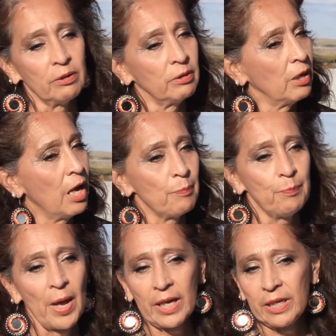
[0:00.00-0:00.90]
not
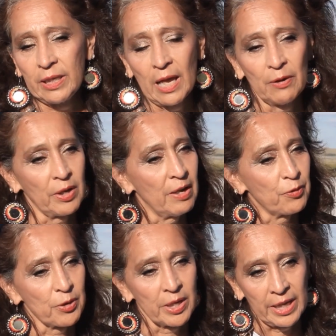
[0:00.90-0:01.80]
backing down
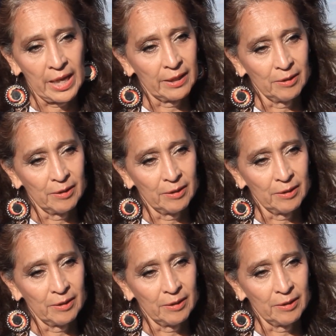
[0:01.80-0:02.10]
ever again.